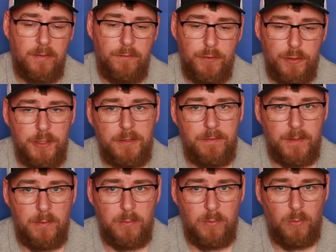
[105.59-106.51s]

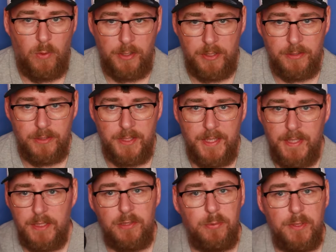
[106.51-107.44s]
Fujifilm
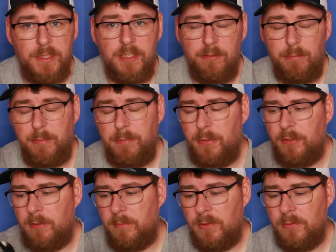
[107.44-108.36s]
100S, which I've been
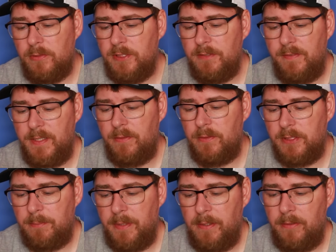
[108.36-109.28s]
putting up loads of
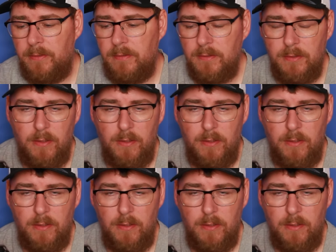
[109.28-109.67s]
videos about.